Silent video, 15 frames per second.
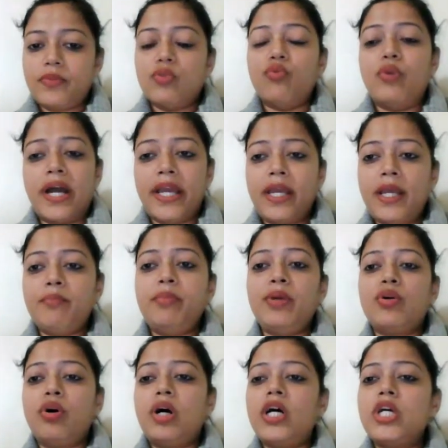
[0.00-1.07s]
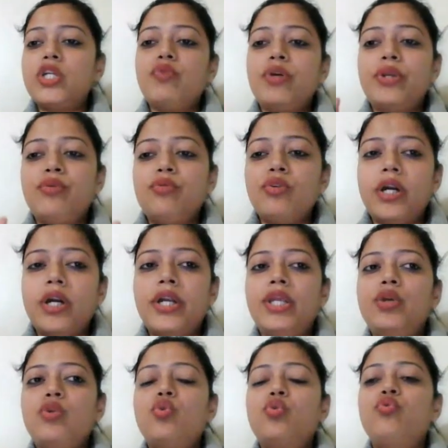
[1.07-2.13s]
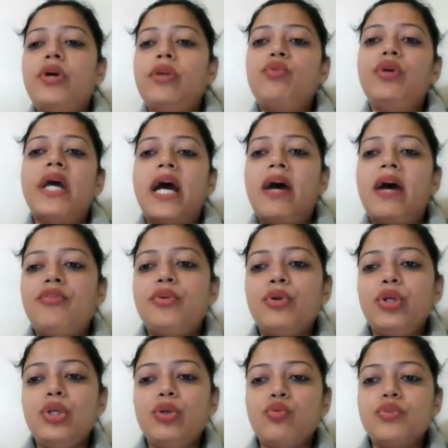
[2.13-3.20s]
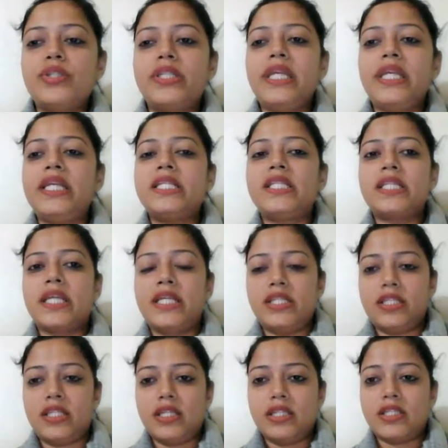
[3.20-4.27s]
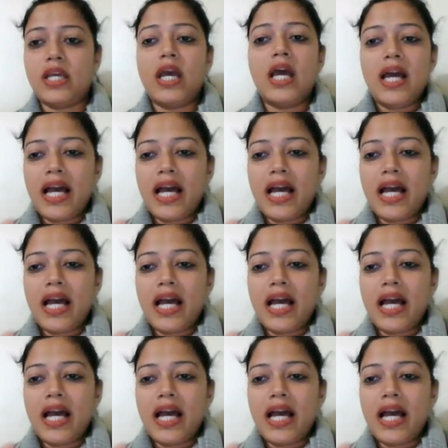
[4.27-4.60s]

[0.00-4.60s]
Why? Because we do not use when we have to use these tenses.